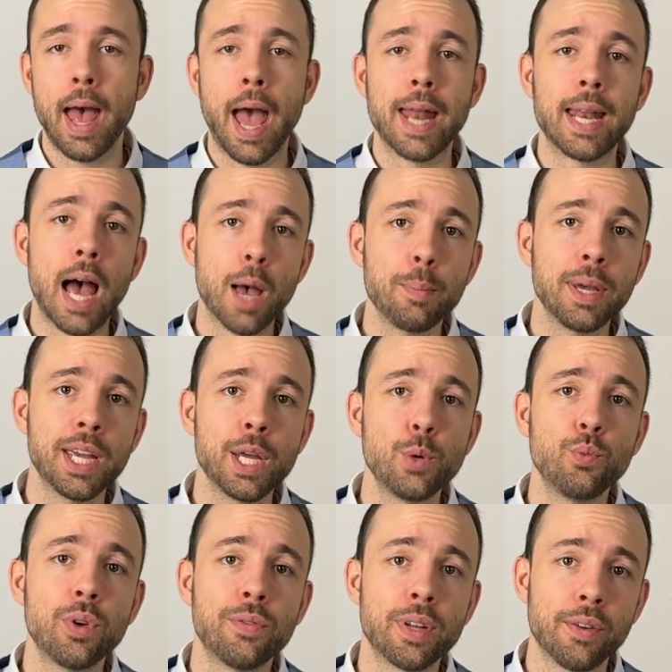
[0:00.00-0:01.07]
And I begin
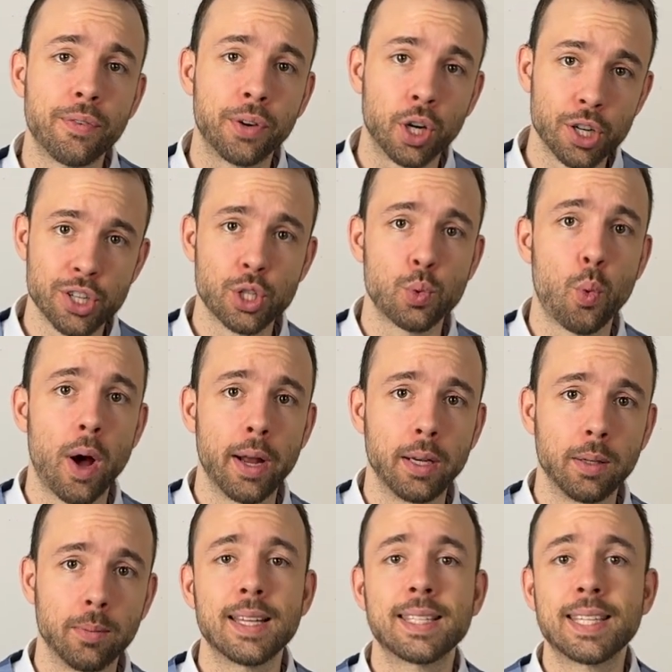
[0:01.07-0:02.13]
with the first one,
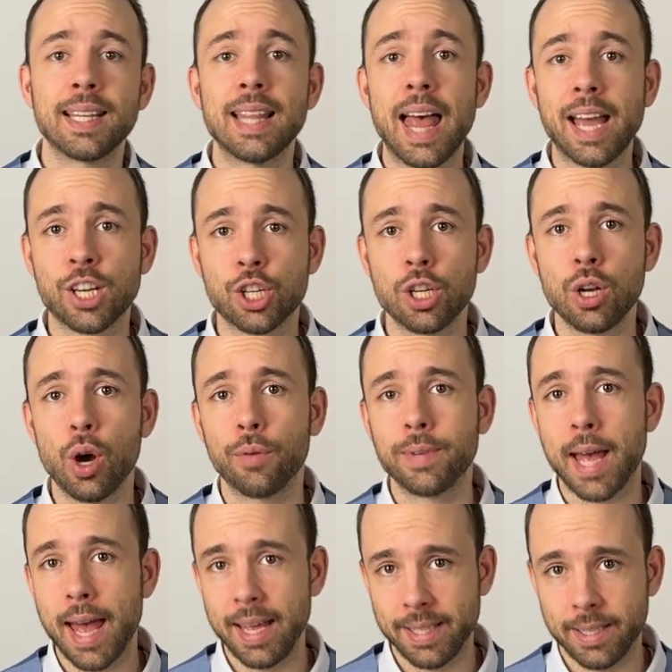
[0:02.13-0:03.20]
selection of the
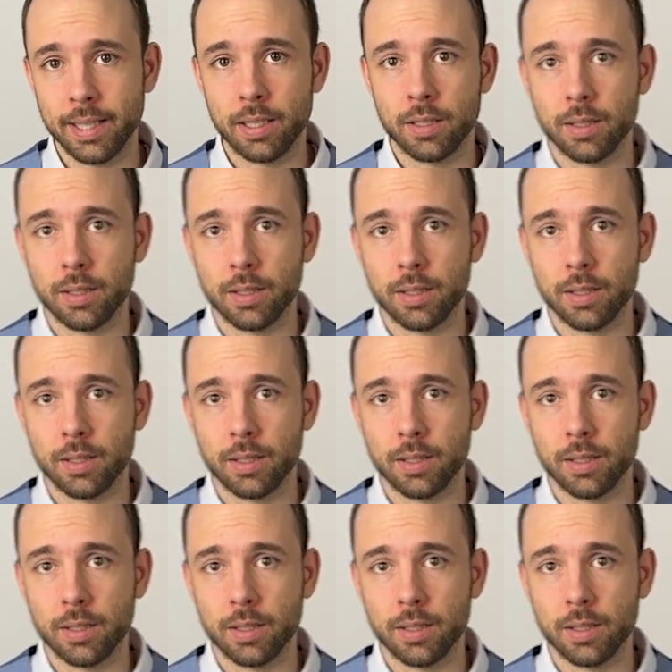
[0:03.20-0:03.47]
asset.